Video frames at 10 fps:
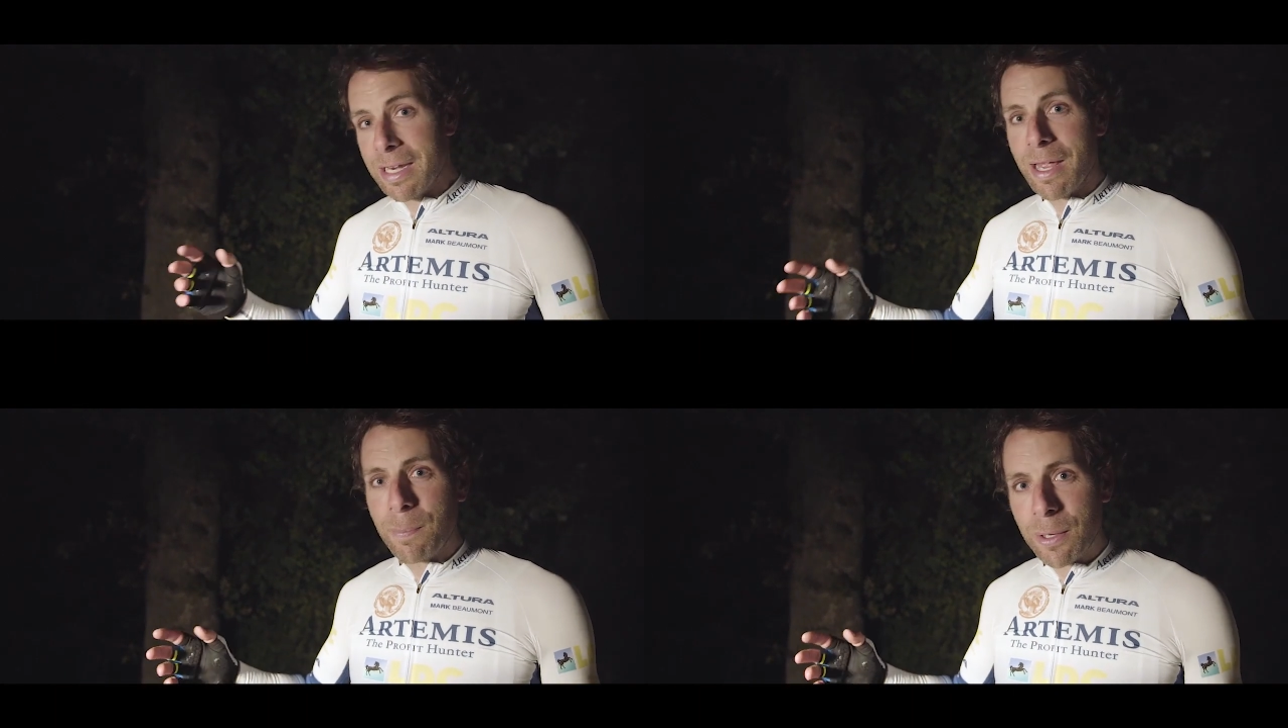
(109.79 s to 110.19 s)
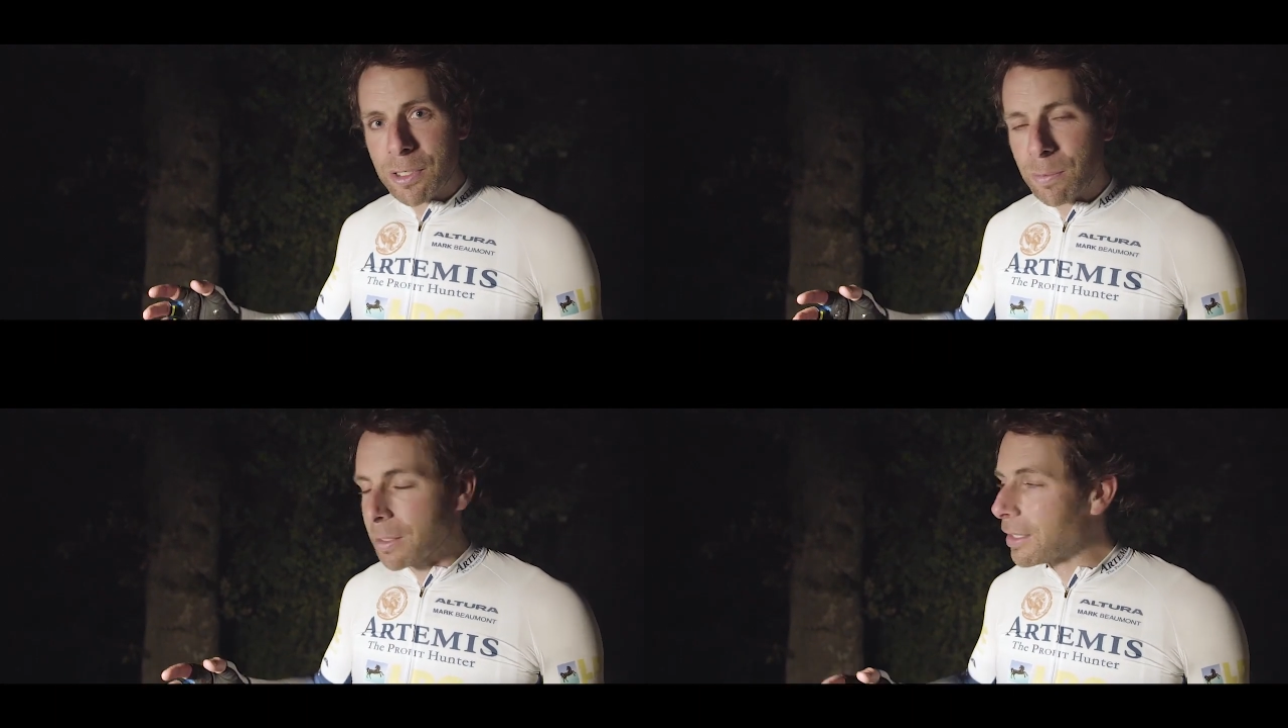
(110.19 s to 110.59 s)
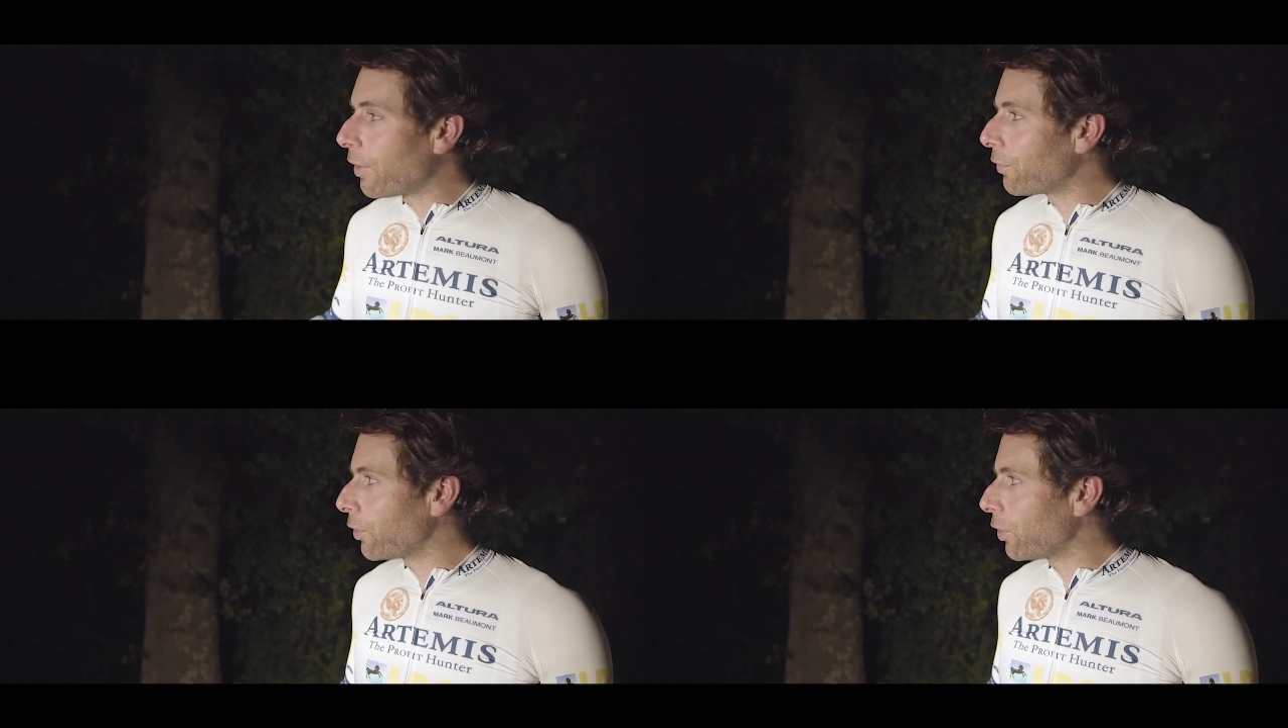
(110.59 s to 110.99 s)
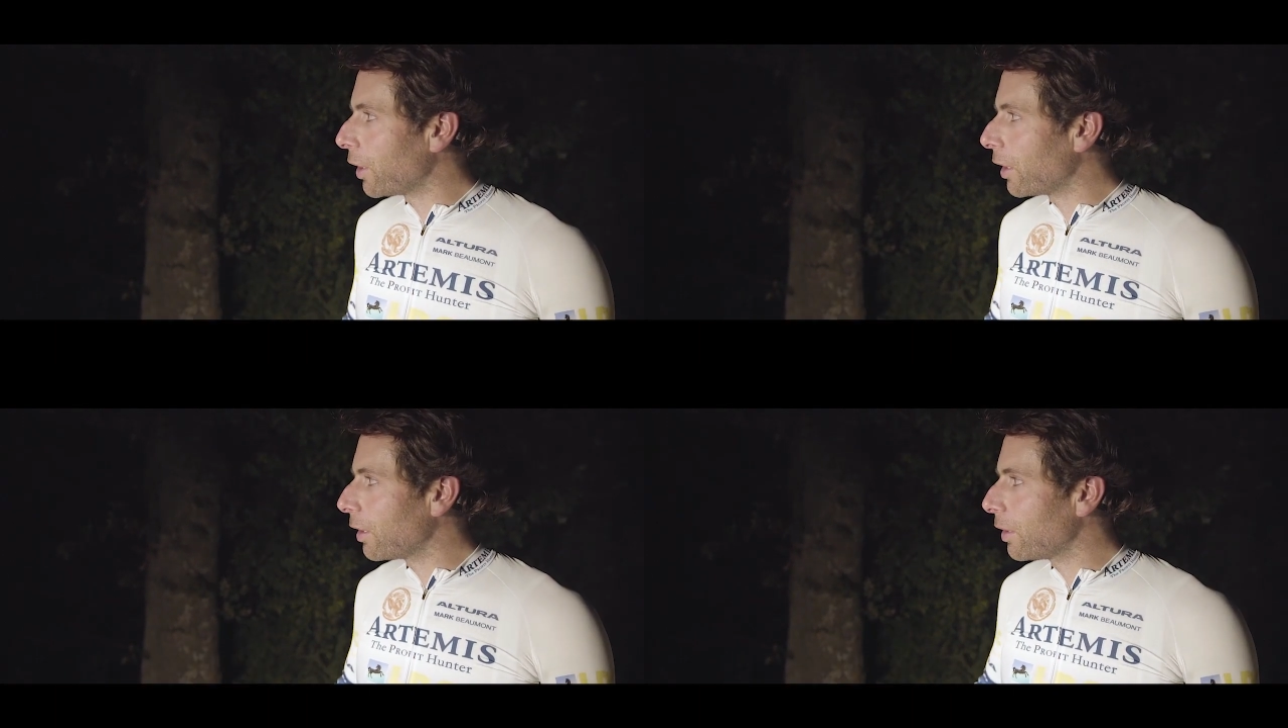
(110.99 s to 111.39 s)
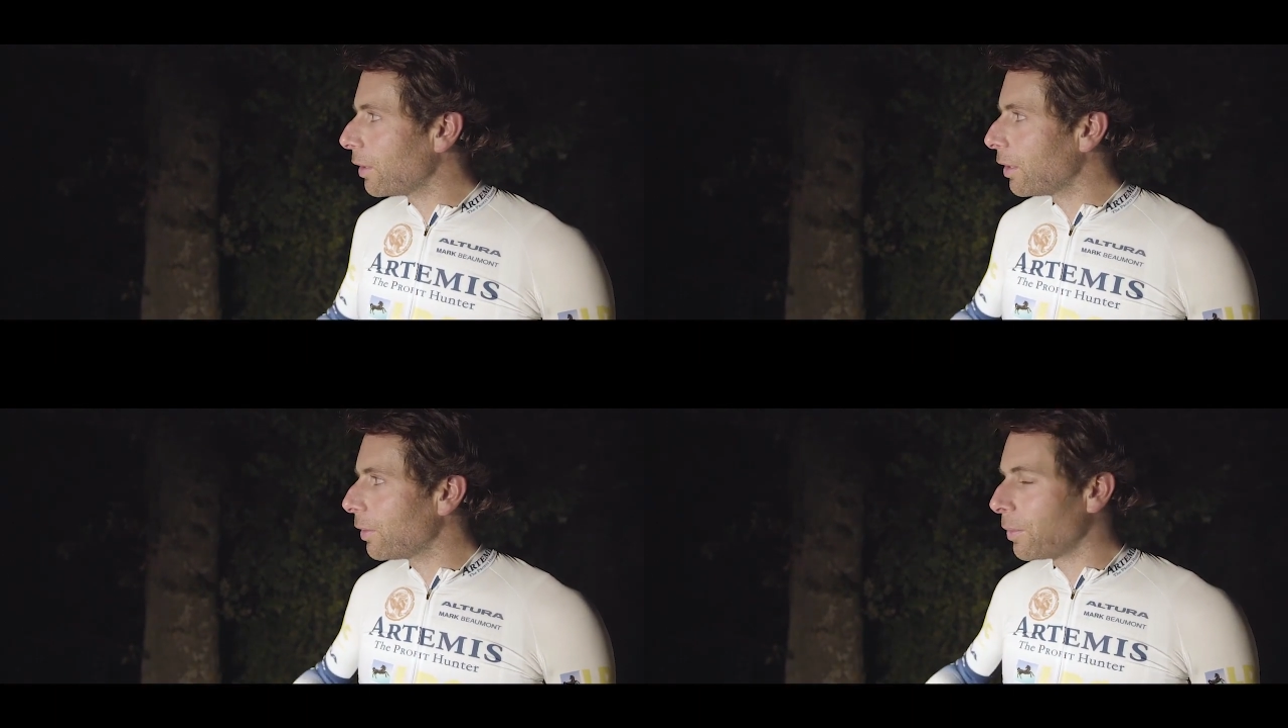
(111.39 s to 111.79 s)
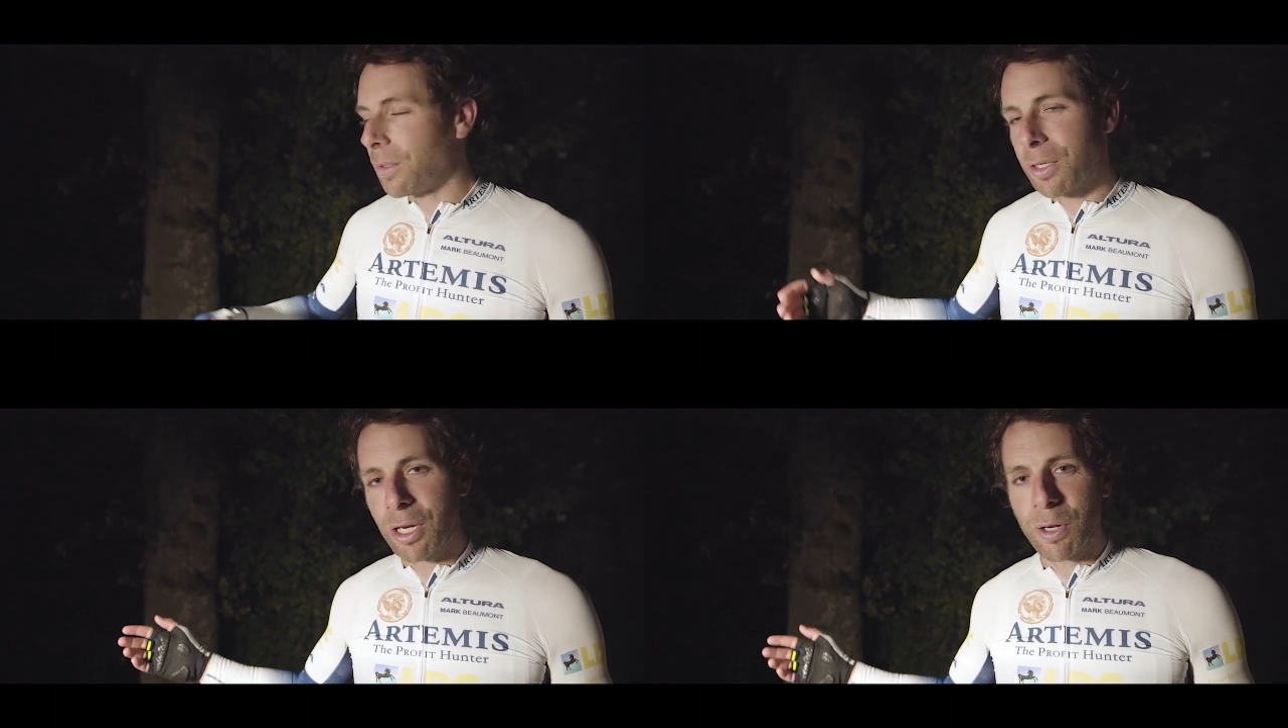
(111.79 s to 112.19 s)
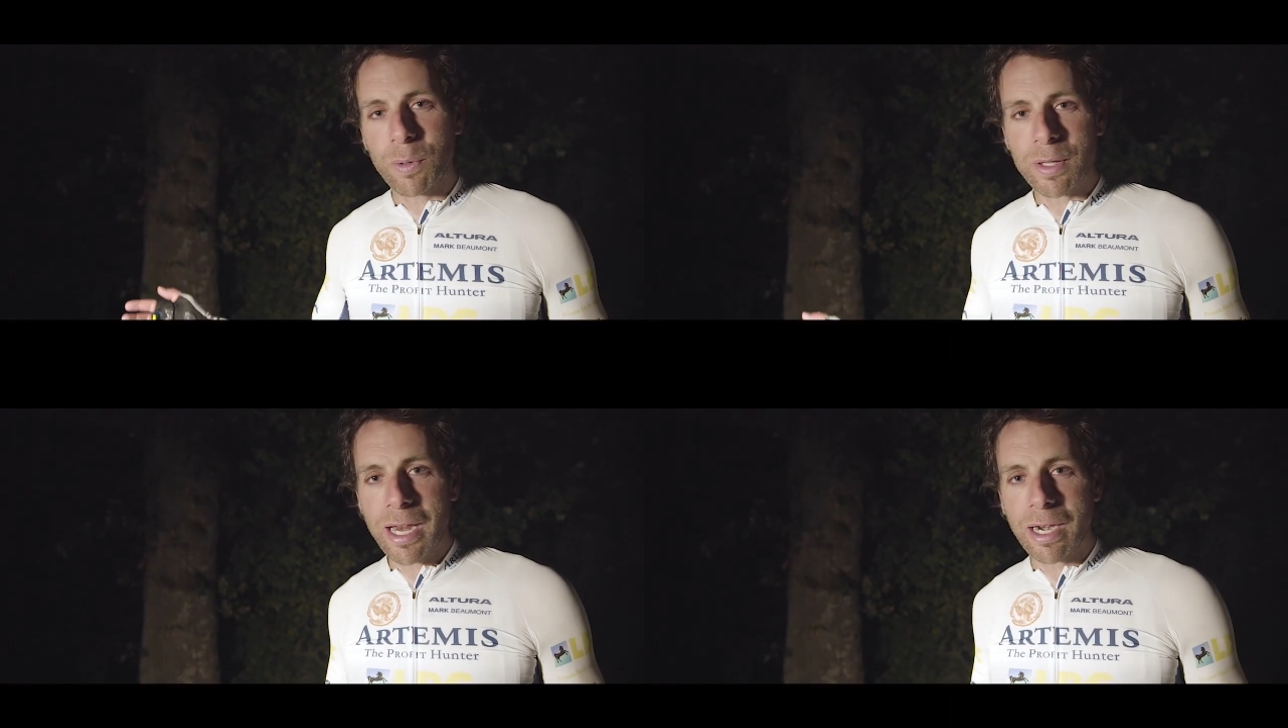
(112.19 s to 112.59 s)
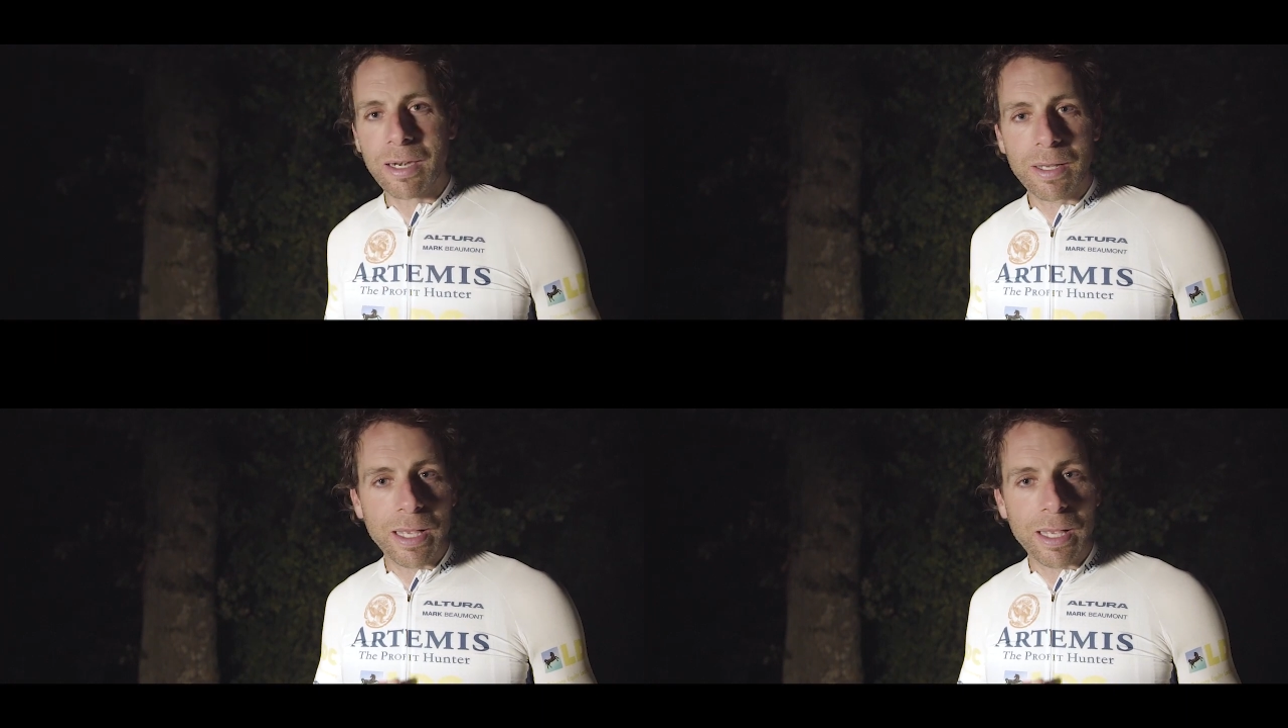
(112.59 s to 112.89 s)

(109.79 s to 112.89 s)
yet pinching myself and going, you know, we're there.